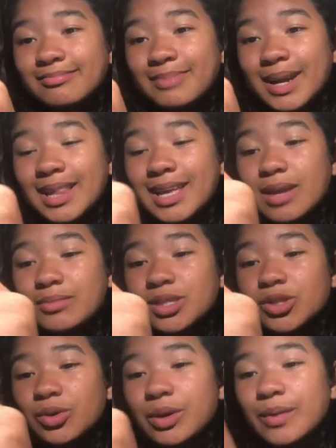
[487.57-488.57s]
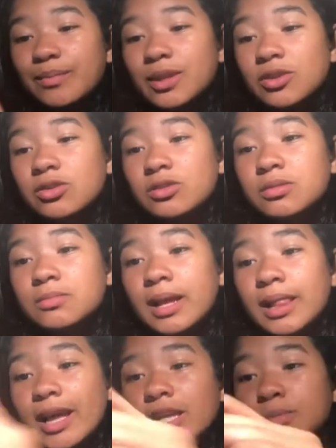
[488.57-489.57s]
Miley Gamma's 3. This is
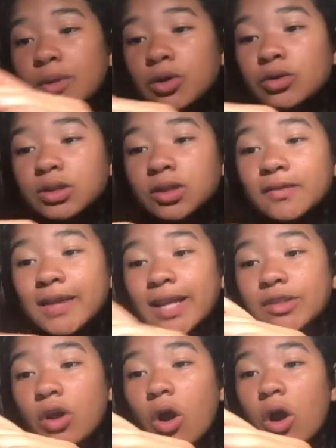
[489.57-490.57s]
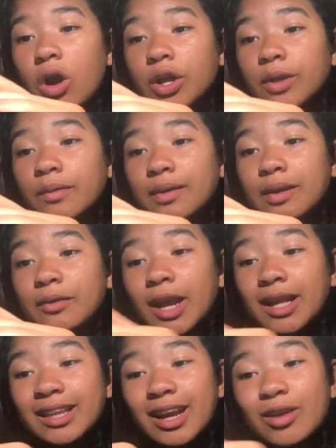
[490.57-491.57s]
my last post of that dog you see
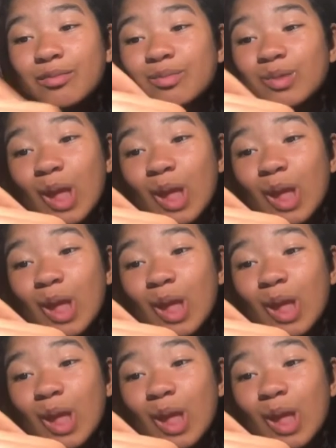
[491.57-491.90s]
right there.